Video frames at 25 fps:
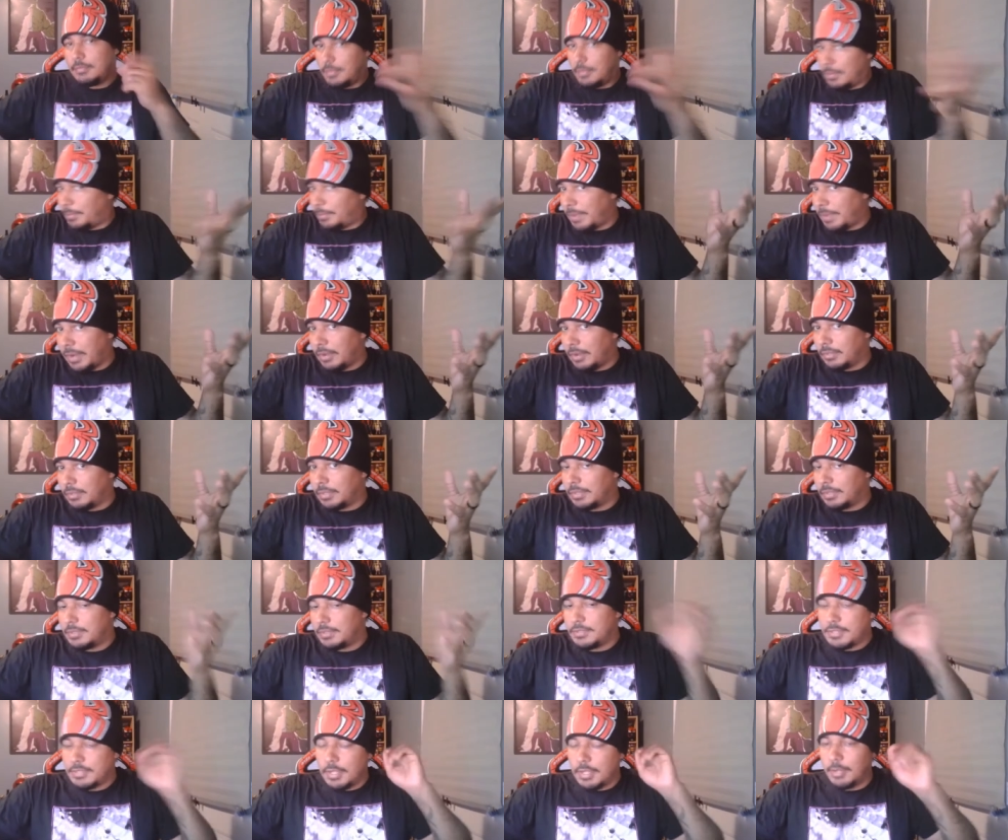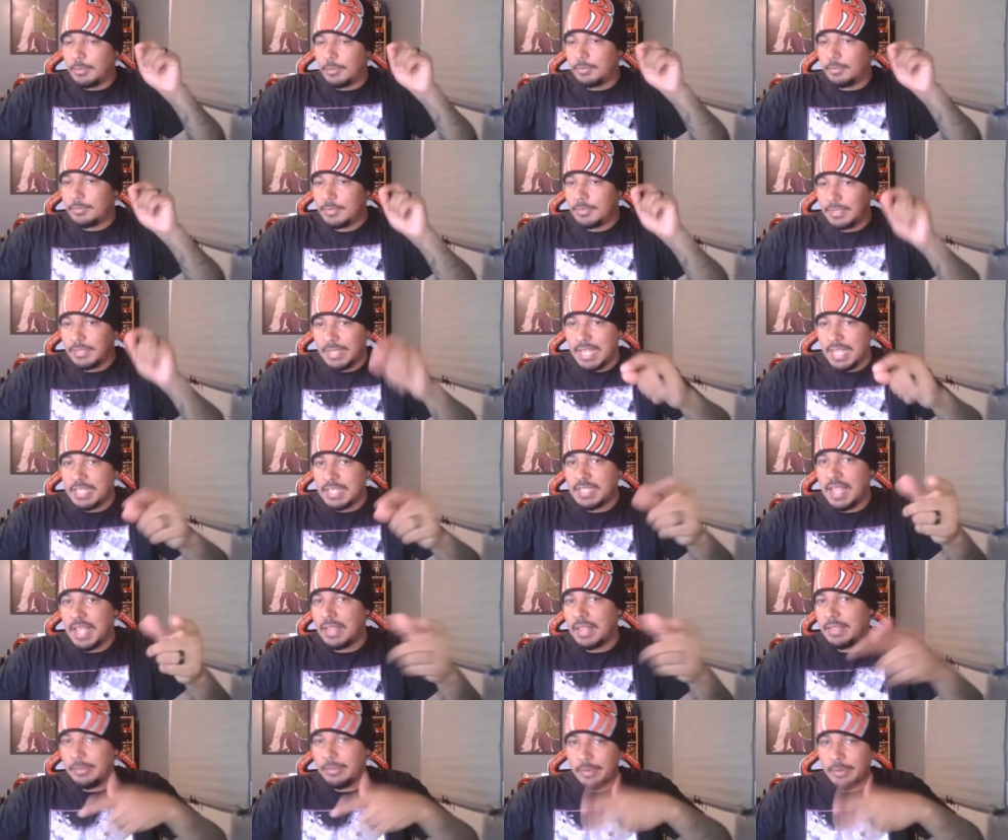apparently. So, and that's
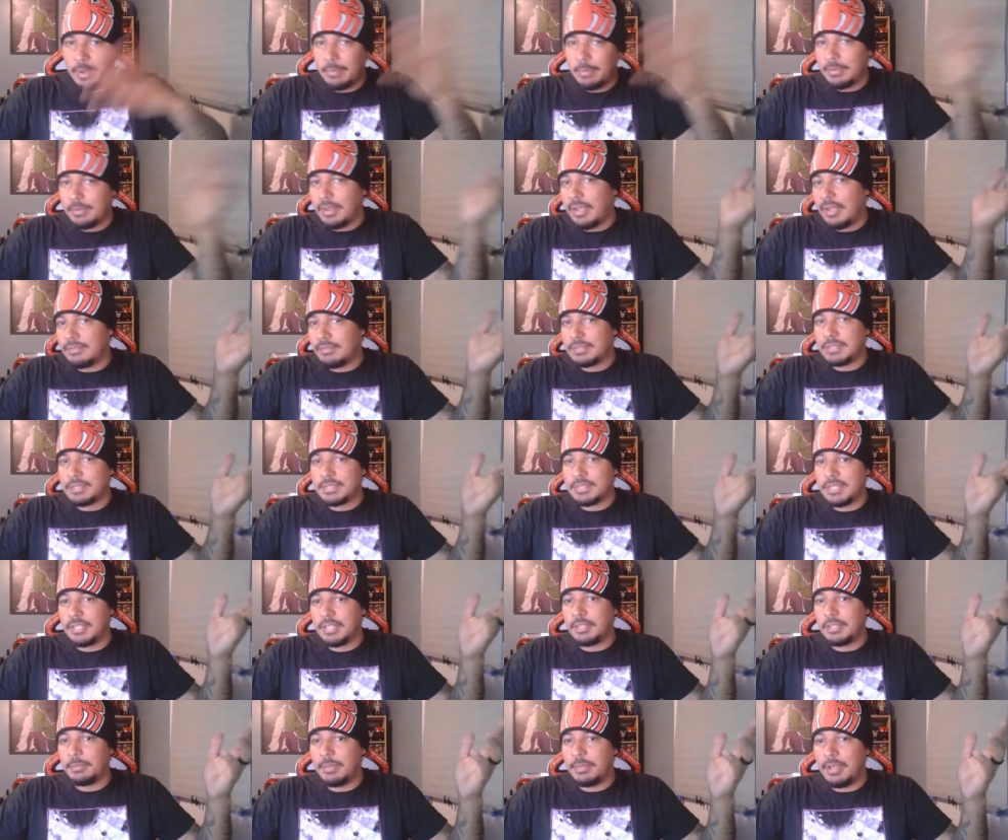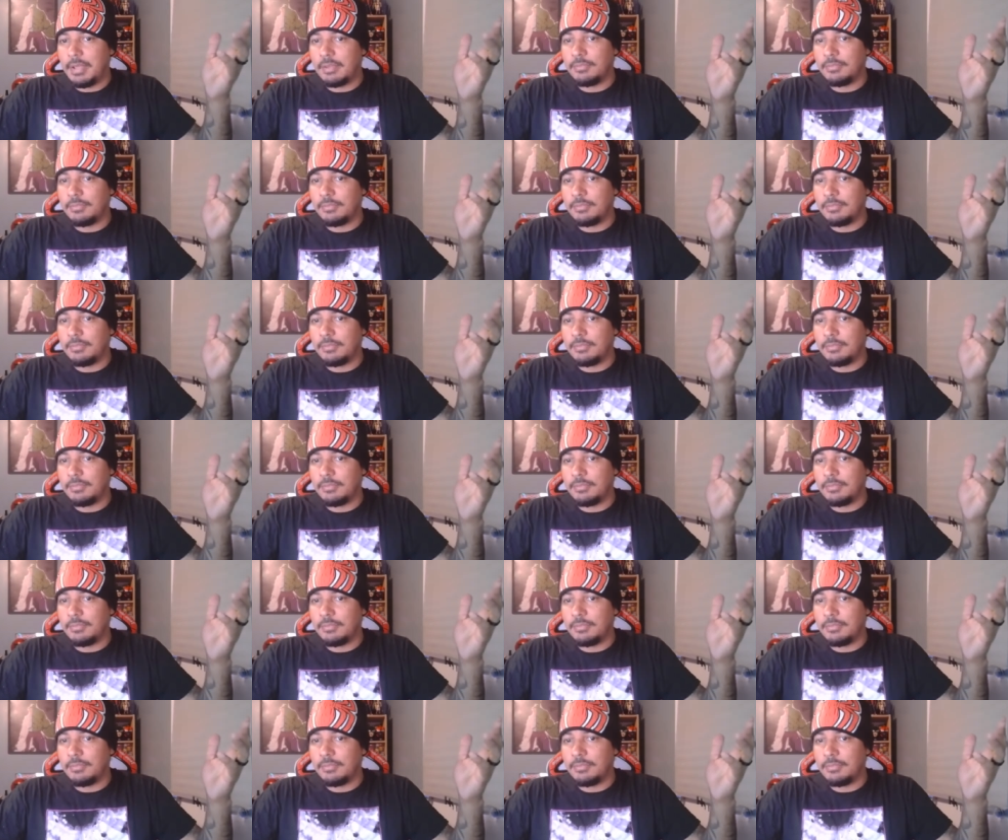how they were able to obviously tell about